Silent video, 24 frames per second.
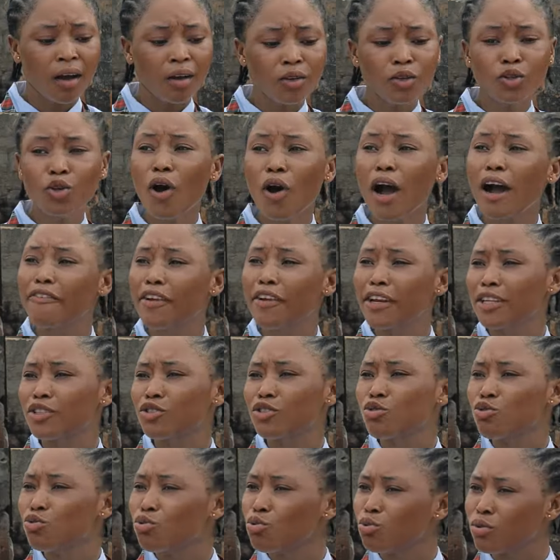You don't have
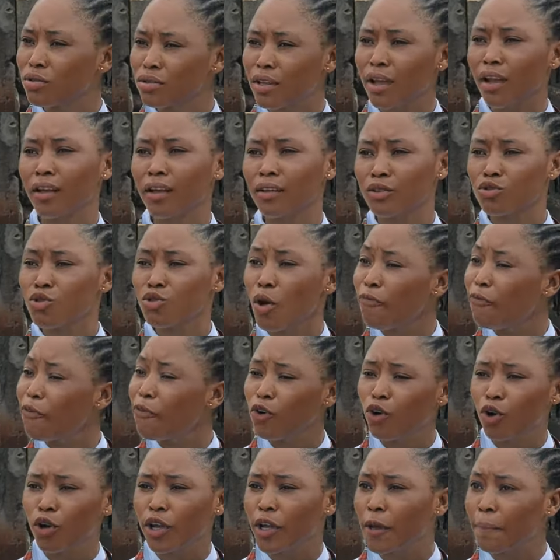anything to say. Stop
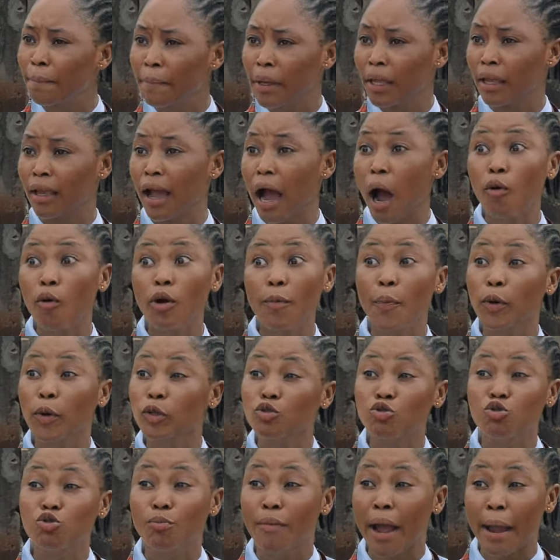following me. I'll report
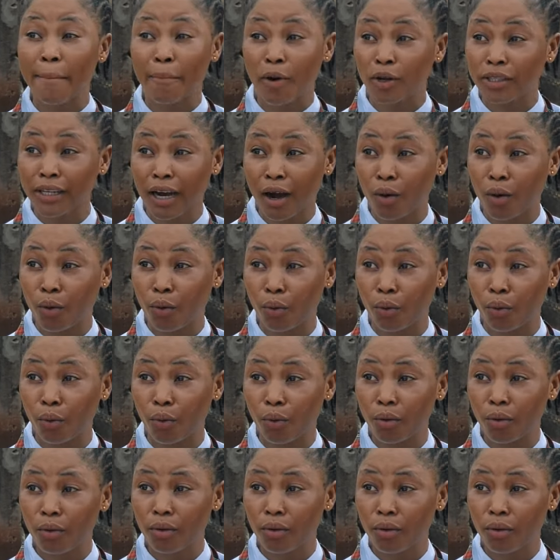you to my mother. Oh.